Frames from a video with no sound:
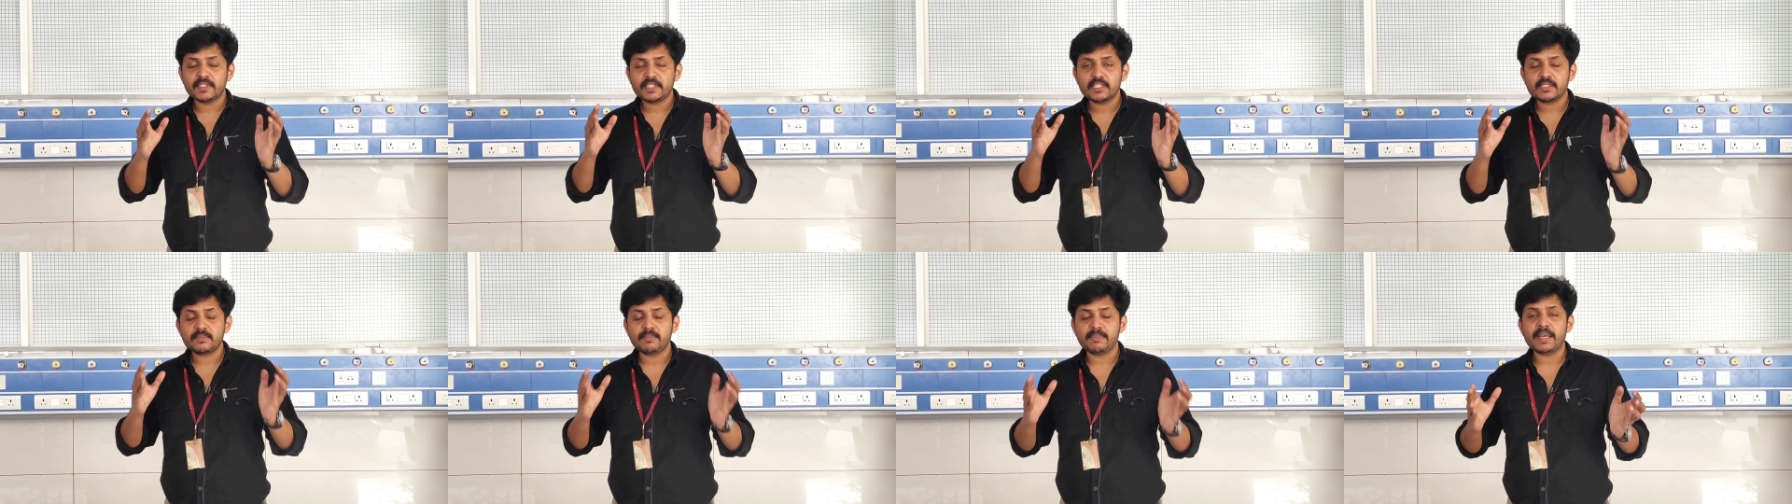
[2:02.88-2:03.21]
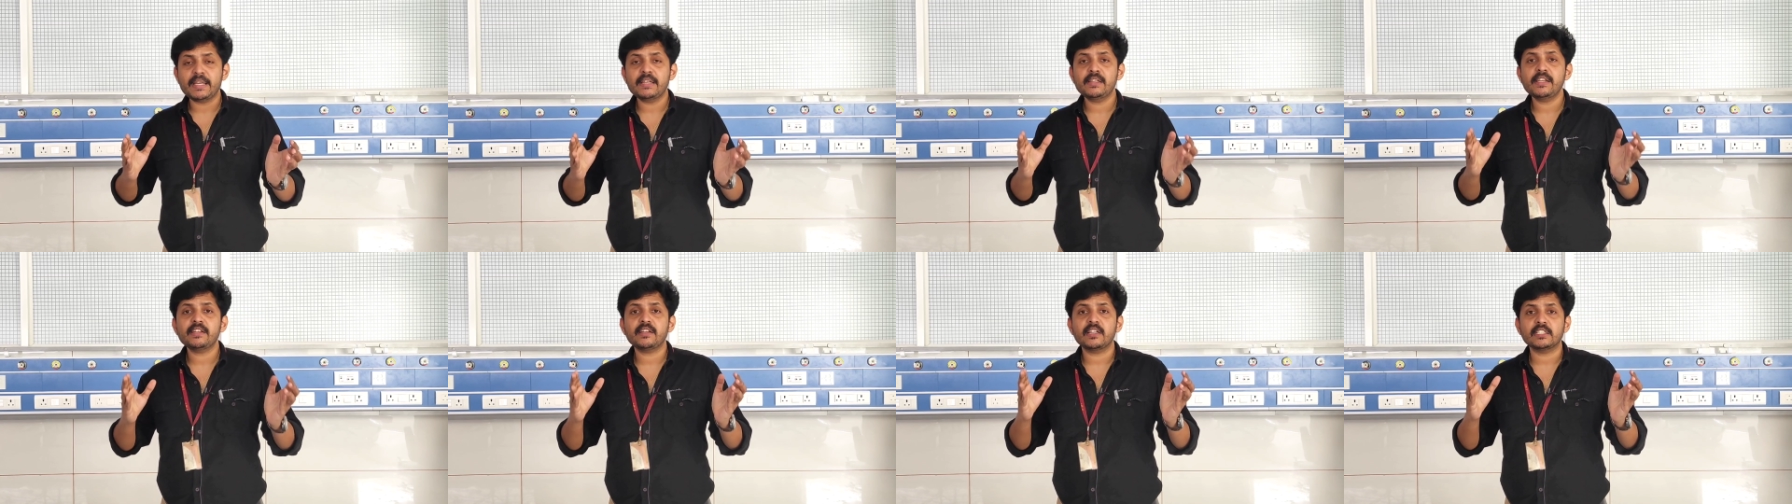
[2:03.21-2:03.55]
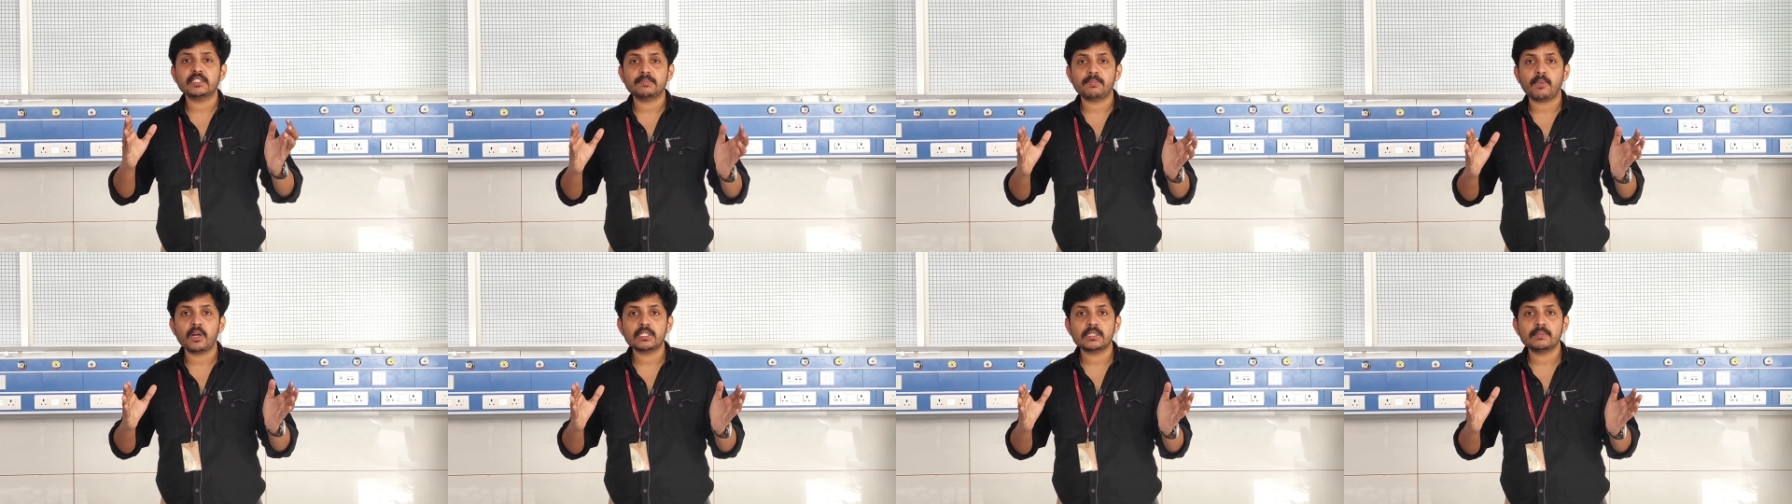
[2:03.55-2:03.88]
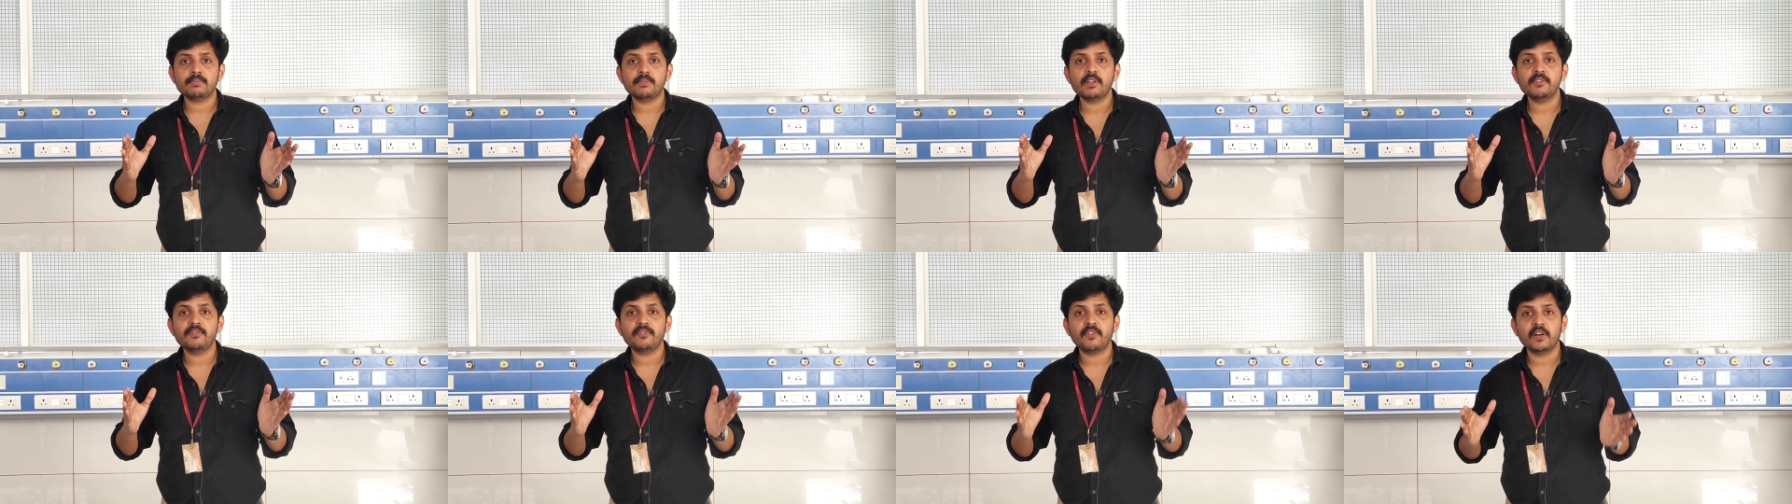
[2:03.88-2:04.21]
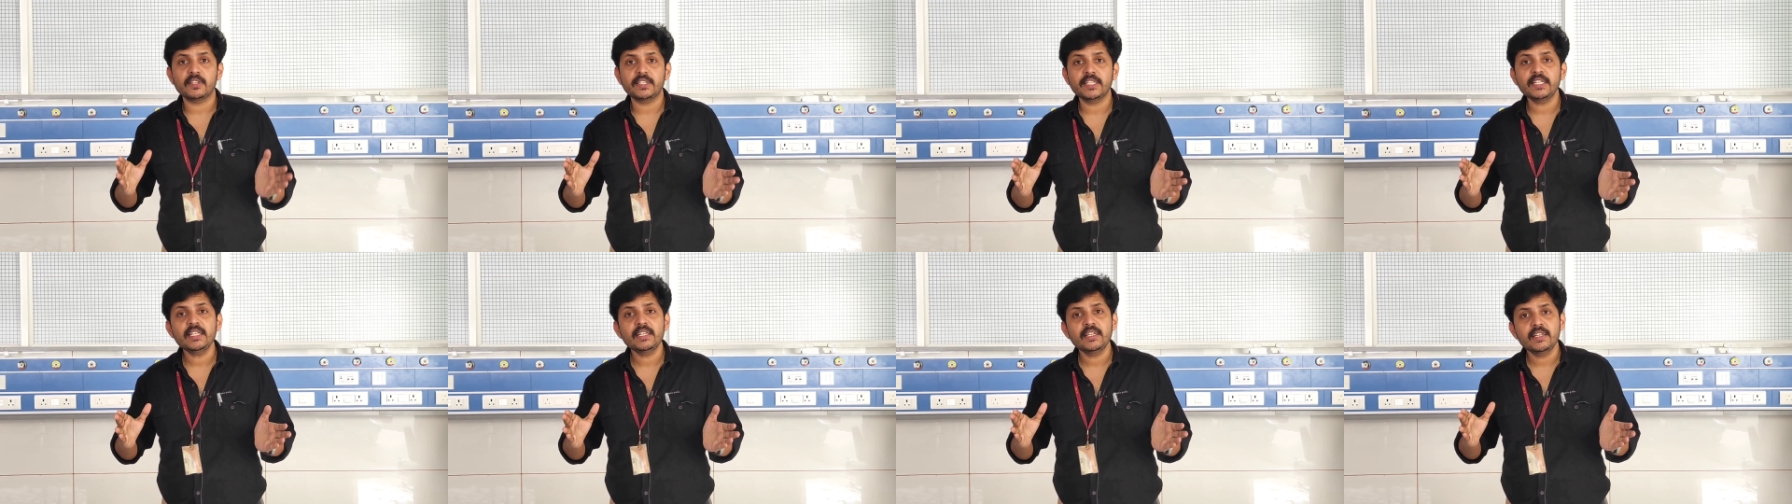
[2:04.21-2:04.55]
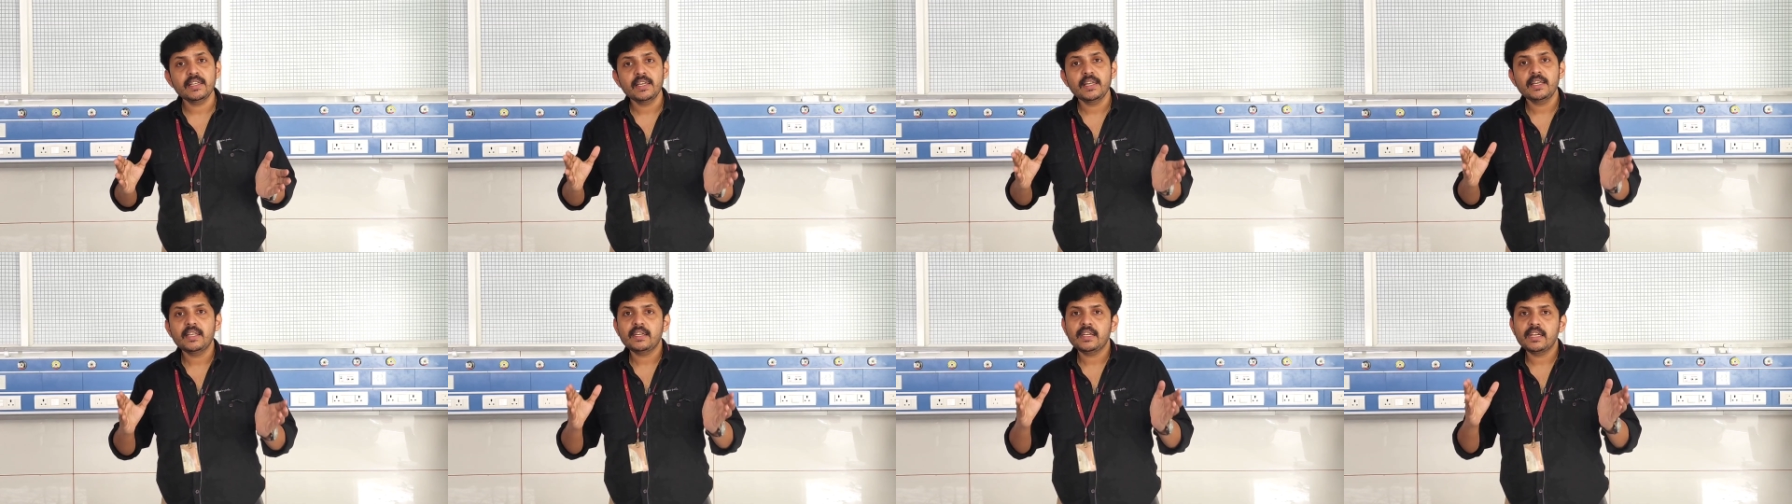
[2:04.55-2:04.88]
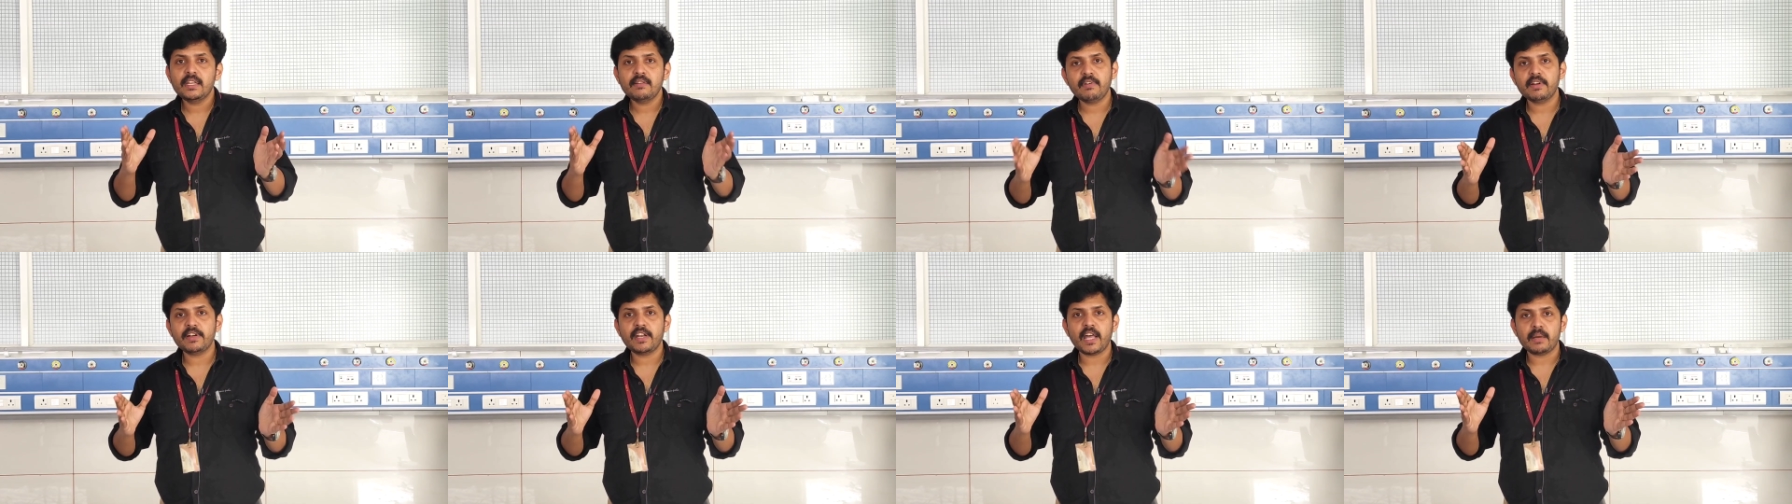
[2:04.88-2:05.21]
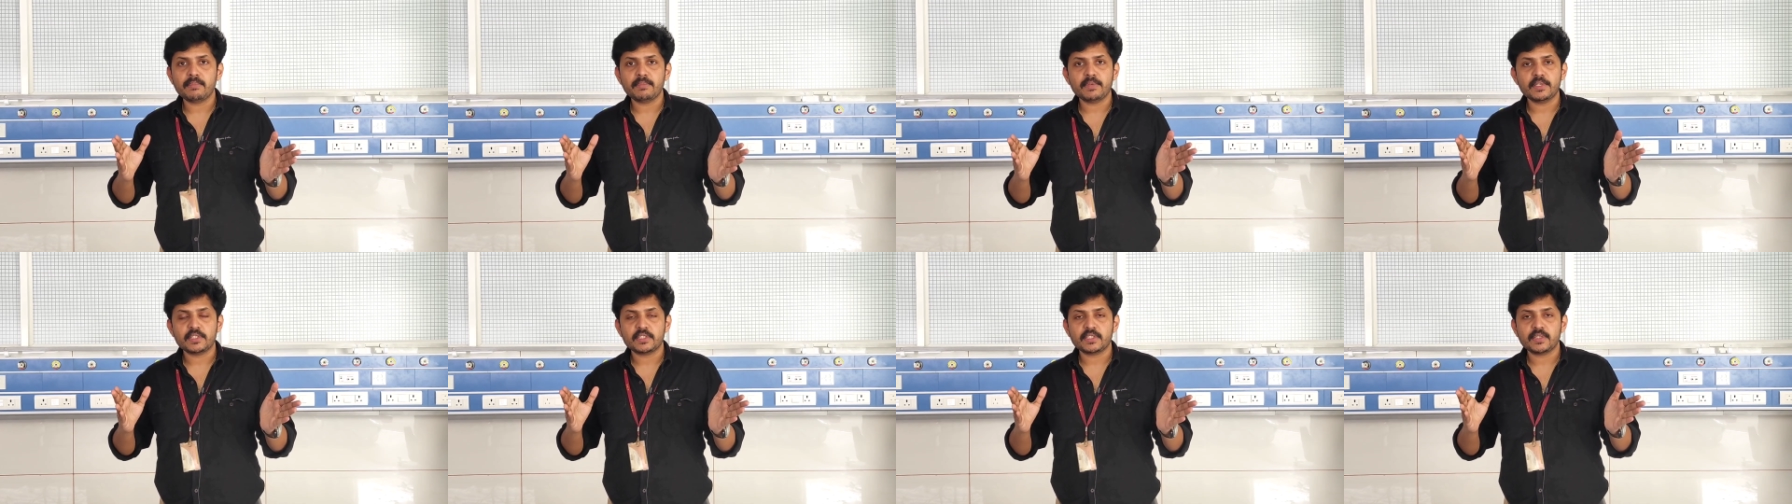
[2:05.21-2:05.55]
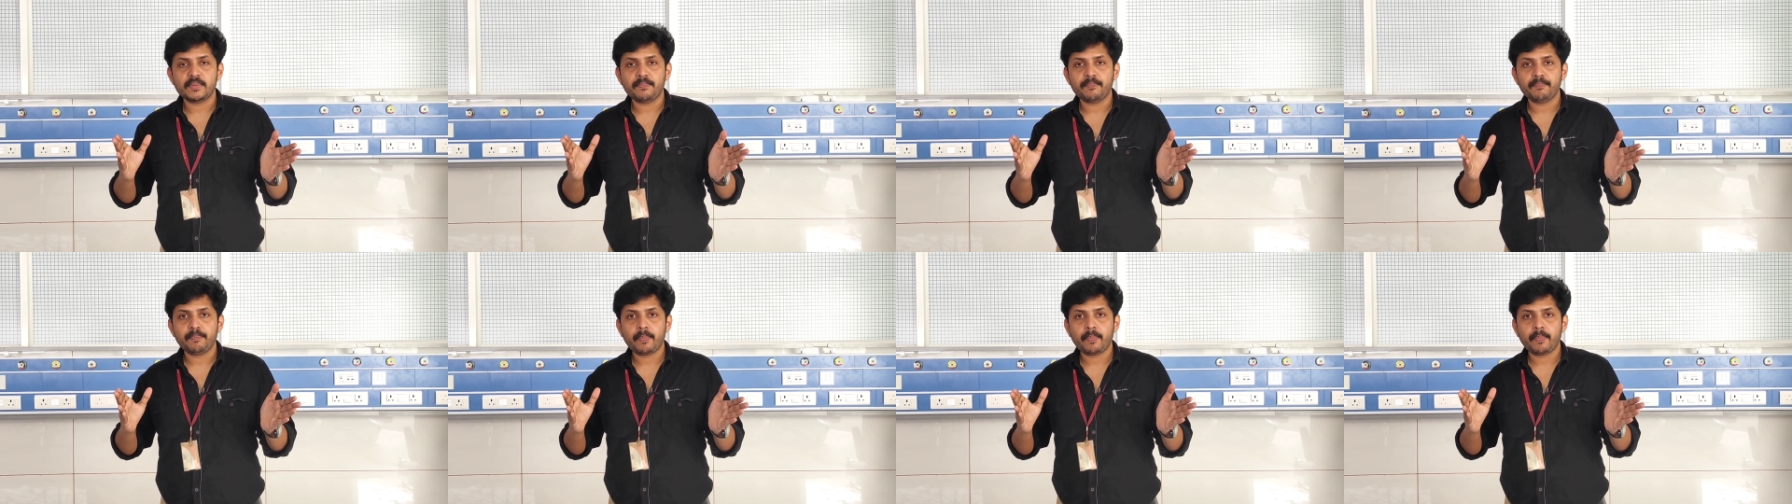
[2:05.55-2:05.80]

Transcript: which is mainly responsible for the liver damage.